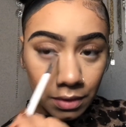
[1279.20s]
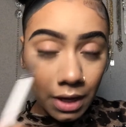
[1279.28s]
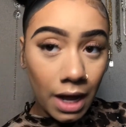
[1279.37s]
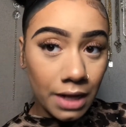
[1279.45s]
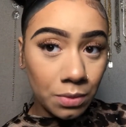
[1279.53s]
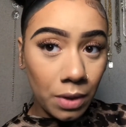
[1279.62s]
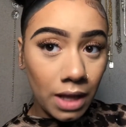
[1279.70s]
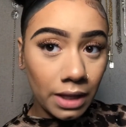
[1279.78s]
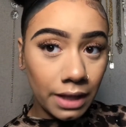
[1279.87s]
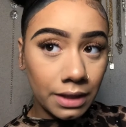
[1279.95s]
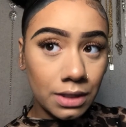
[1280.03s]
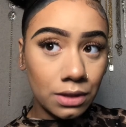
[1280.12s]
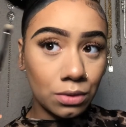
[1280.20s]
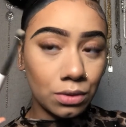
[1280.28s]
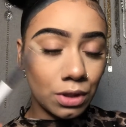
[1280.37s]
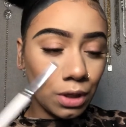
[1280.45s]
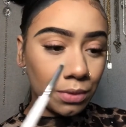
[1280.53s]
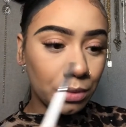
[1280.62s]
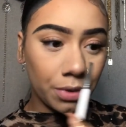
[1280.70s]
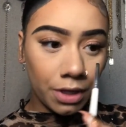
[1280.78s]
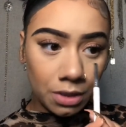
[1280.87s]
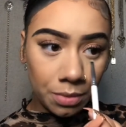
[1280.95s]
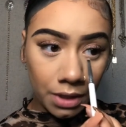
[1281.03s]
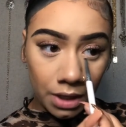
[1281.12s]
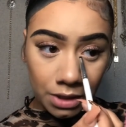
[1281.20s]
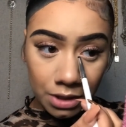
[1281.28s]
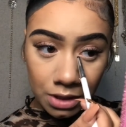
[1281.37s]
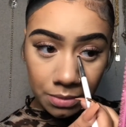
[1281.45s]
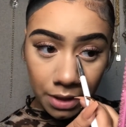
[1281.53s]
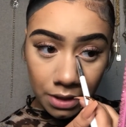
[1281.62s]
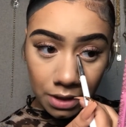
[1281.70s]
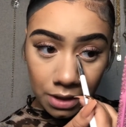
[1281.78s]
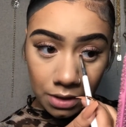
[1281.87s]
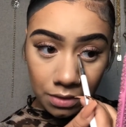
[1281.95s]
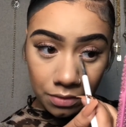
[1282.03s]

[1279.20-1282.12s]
That's why I like this little domed brush, because it just makes it